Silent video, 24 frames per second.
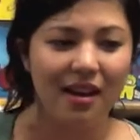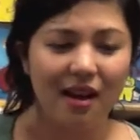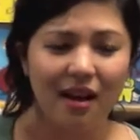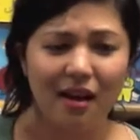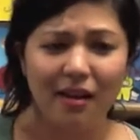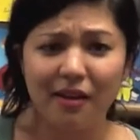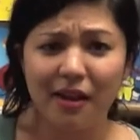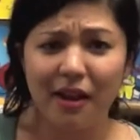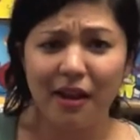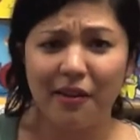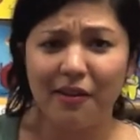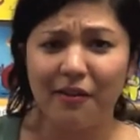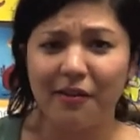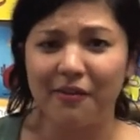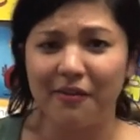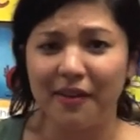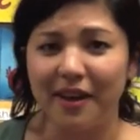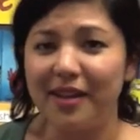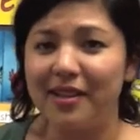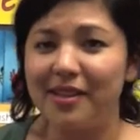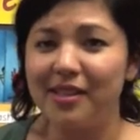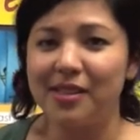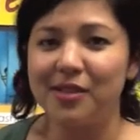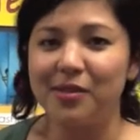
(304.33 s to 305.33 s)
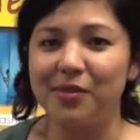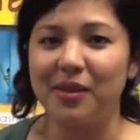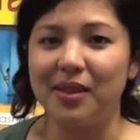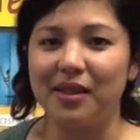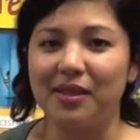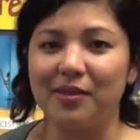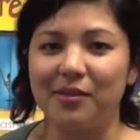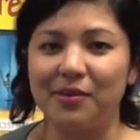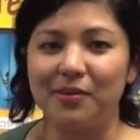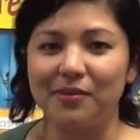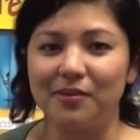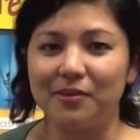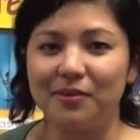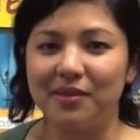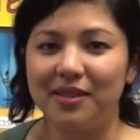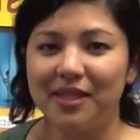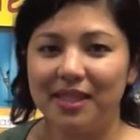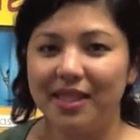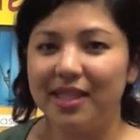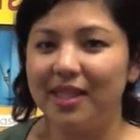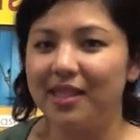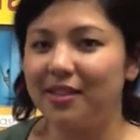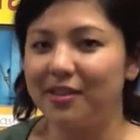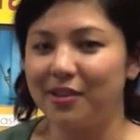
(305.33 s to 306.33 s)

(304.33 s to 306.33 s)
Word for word: a lot of friends with really